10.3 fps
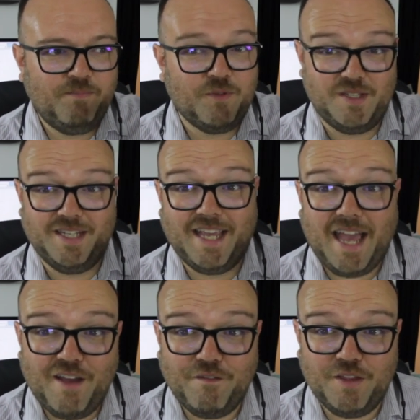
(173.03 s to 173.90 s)
there isn't the
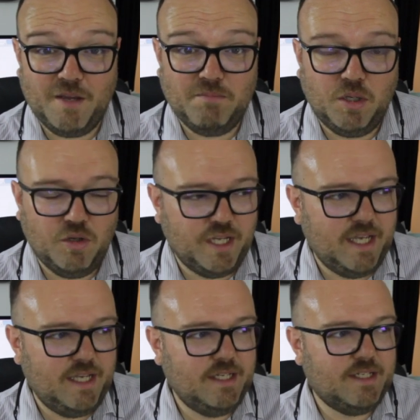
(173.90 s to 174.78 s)
care for the
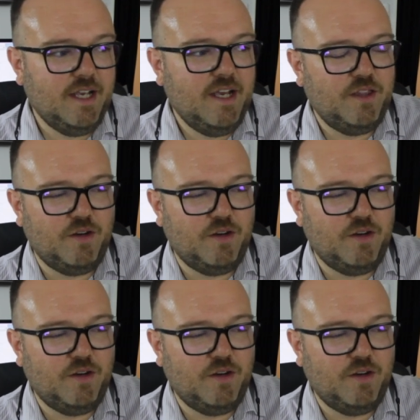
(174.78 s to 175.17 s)
employees,